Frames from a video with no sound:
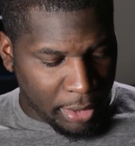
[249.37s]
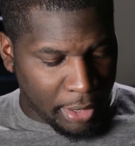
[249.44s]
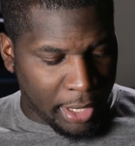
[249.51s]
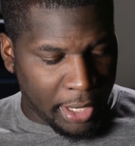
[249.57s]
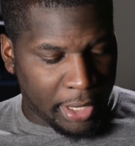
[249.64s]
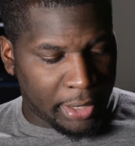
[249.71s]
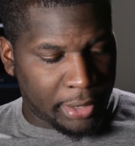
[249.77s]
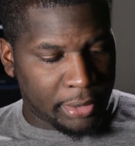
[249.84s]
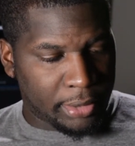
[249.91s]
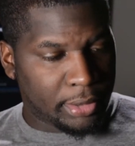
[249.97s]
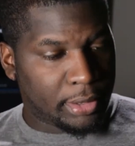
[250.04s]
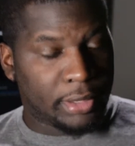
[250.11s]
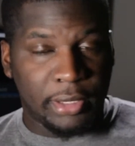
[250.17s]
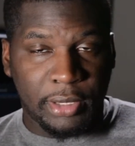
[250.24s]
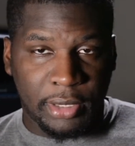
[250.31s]
And
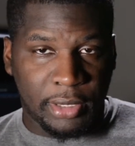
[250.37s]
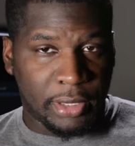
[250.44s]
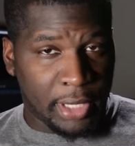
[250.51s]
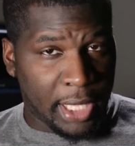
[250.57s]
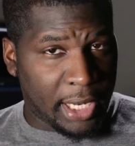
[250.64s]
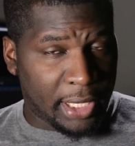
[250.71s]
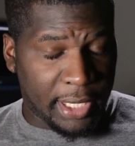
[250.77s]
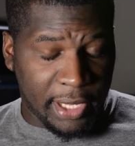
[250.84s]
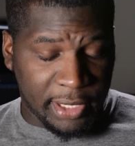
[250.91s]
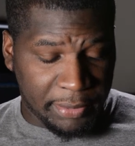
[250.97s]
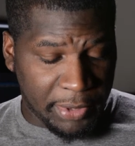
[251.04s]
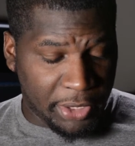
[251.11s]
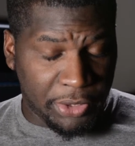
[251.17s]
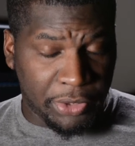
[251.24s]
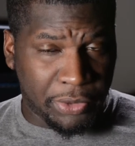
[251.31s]
that allows
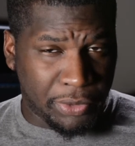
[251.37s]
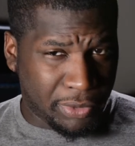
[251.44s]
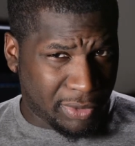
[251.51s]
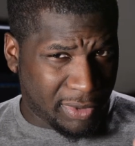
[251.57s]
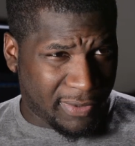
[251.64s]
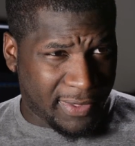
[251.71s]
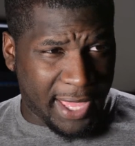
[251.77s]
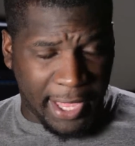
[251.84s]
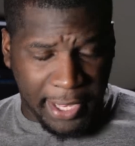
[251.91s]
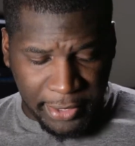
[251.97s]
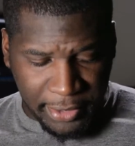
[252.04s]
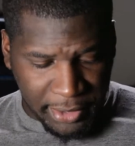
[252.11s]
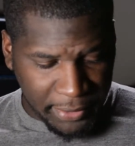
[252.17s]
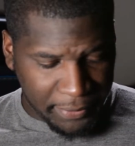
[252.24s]
me to do that.